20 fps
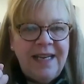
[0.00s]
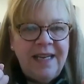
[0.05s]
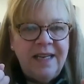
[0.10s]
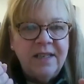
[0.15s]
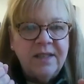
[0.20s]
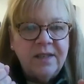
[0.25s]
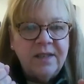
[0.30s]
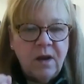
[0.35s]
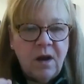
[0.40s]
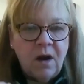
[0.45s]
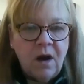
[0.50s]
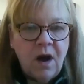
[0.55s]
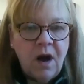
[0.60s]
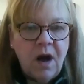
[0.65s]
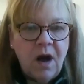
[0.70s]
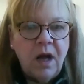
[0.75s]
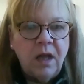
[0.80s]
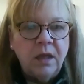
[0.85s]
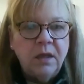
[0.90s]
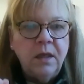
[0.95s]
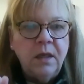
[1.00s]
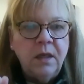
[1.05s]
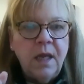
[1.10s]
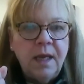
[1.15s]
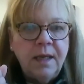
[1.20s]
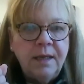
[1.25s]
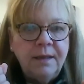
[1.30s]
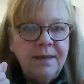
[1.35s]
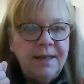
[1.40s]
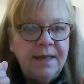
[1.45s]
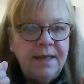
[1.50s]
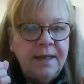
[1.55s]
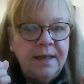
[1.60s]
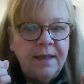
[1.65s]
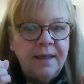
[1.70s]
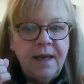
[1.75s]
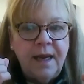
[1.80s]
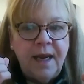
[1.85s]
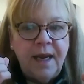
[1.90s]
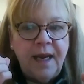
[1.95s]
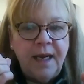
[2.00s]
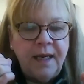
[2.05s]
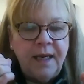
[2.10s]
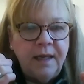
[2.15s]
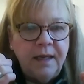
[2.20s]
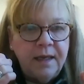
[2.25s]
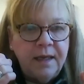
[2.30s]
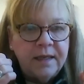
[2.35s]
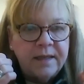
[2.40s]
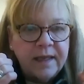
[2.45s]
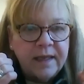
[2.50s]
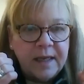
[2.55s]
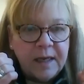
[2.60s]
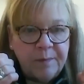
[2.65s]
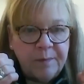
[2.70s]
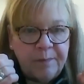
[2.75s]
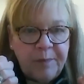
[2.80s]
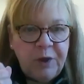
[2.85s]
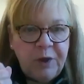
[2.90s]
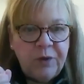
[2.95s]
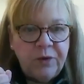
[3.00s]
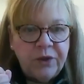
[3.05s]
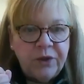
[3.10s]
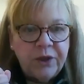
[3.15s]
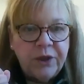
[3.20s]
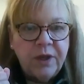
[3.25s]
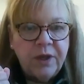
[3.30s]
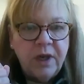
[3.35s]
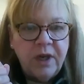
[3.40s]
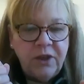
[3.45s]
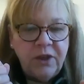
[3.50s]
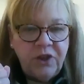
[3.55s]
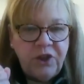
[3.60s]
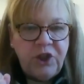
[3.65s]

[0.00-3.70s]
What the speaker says: It is all it's a computer